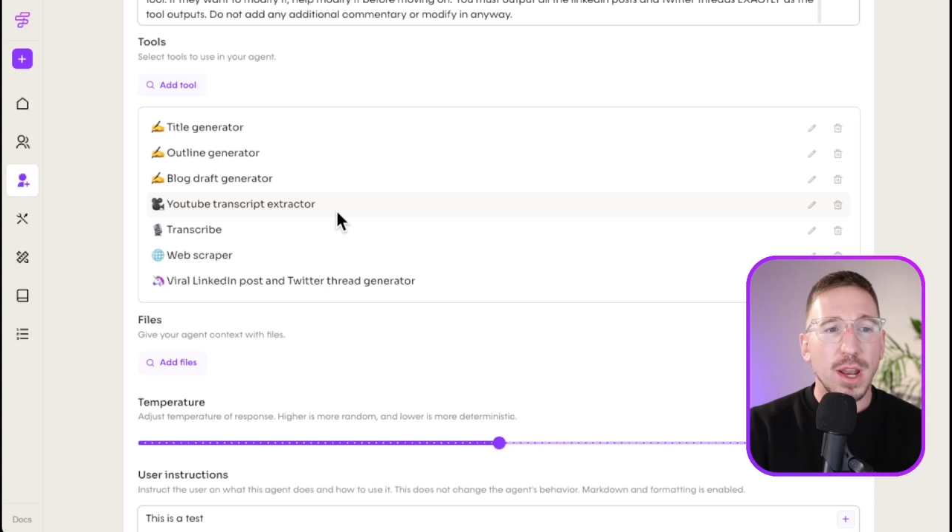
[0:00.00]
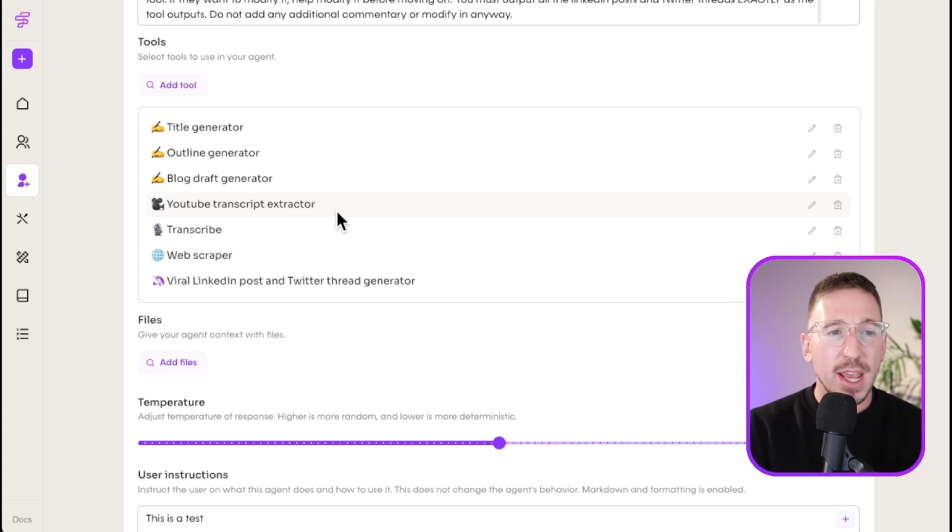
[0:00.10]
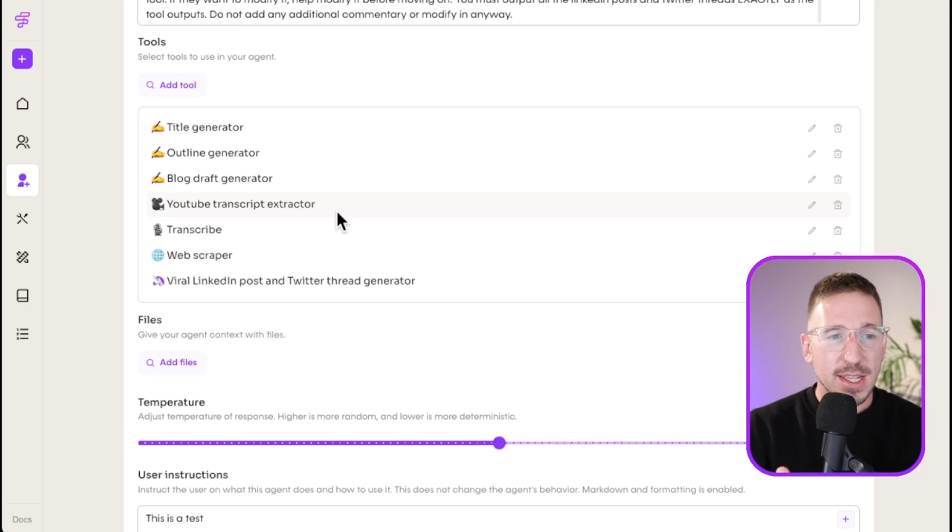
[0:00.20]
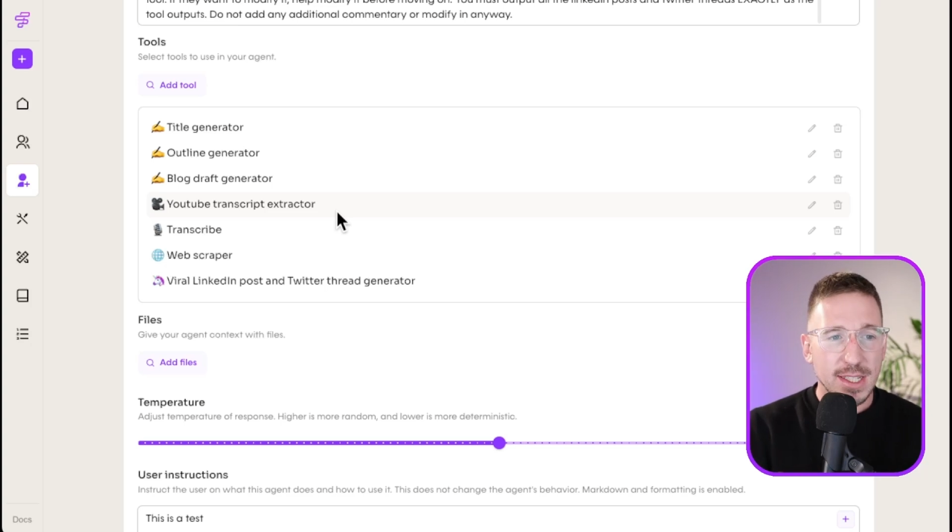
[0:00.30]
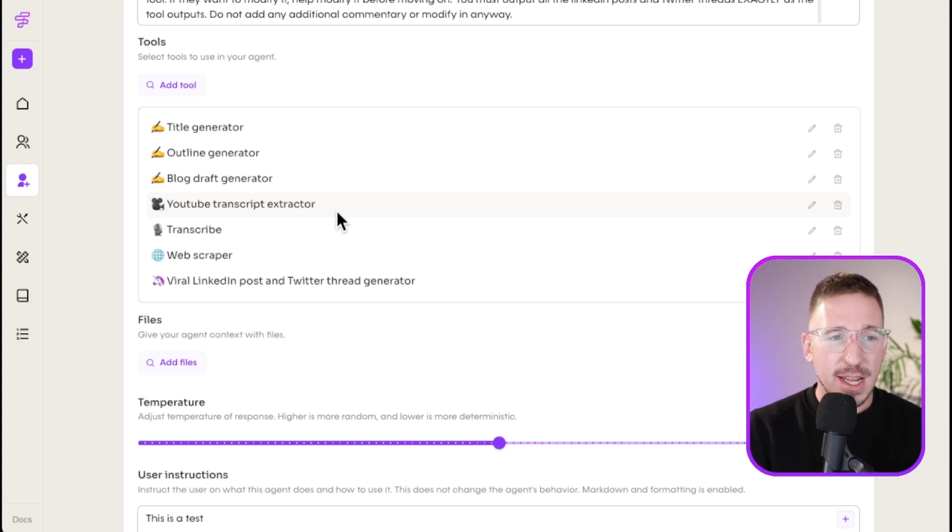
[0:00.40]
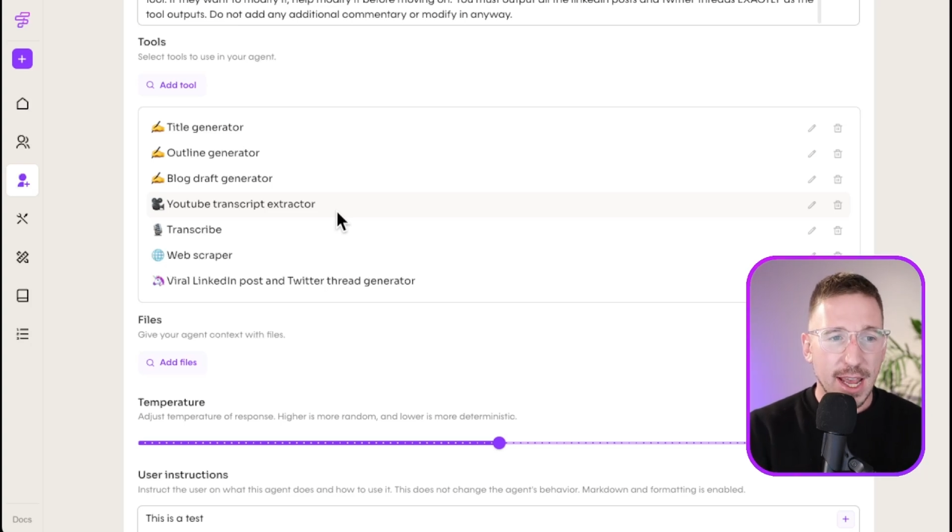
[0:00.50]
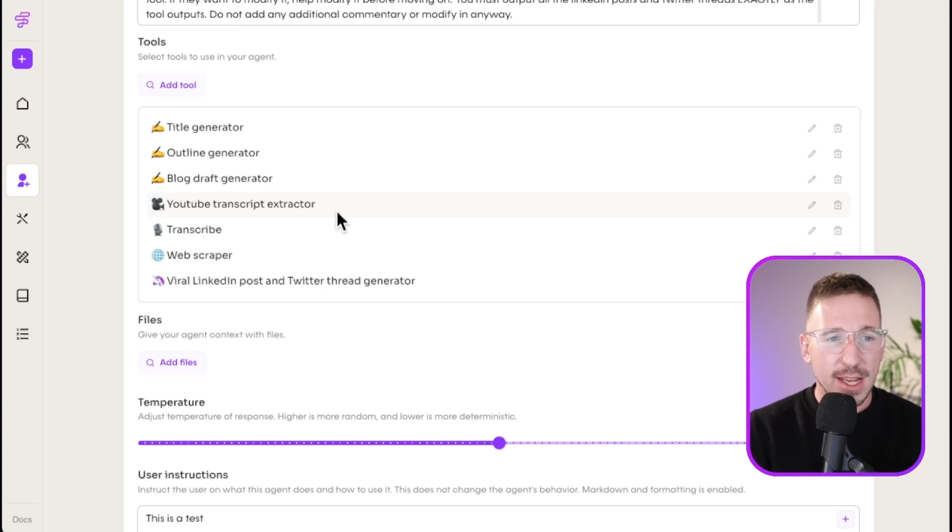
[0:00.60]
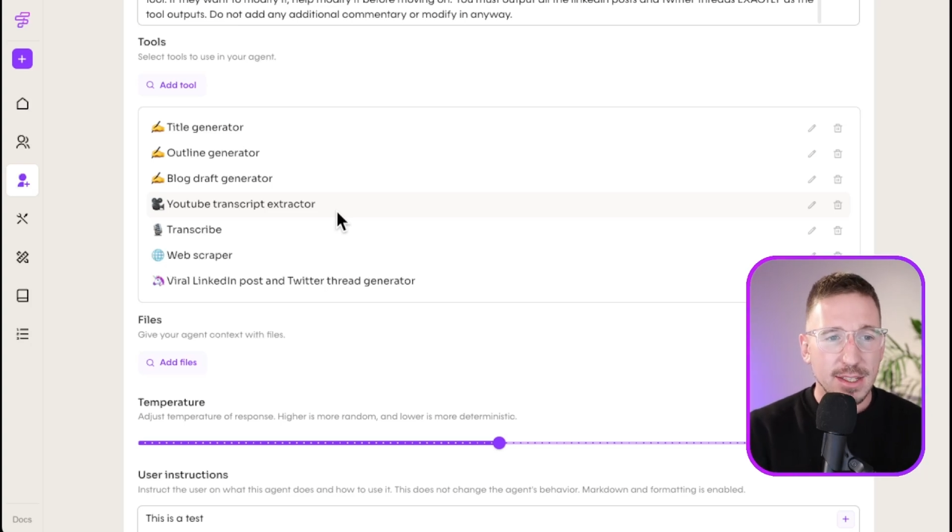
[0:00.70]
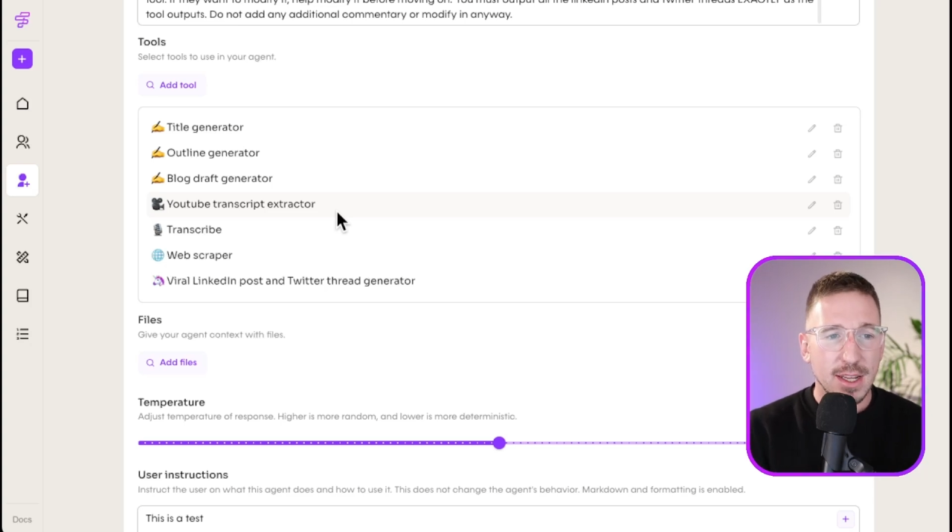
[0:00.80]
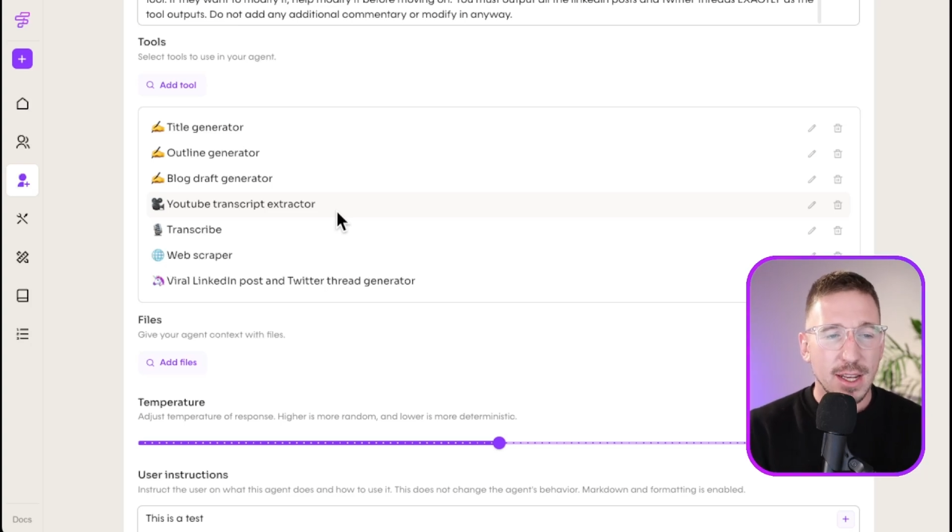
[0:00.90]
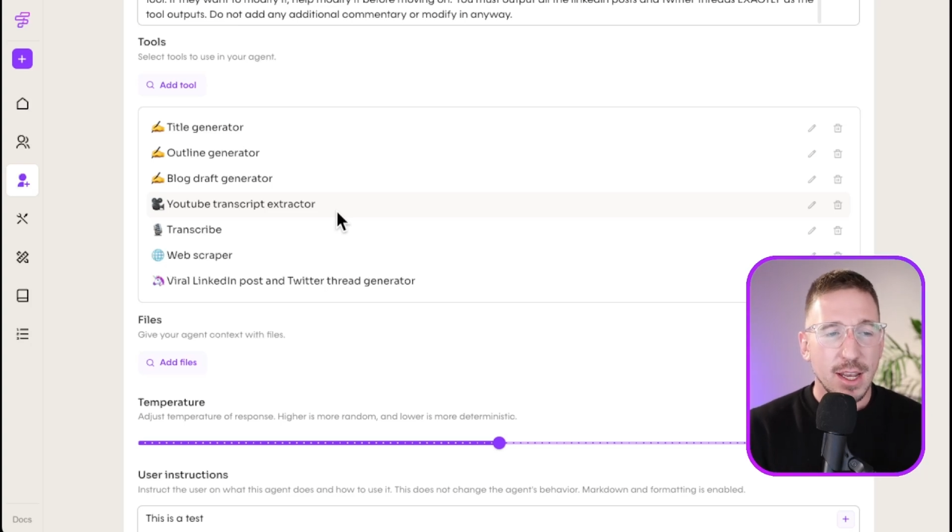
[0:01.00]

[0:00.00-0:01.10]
it into text.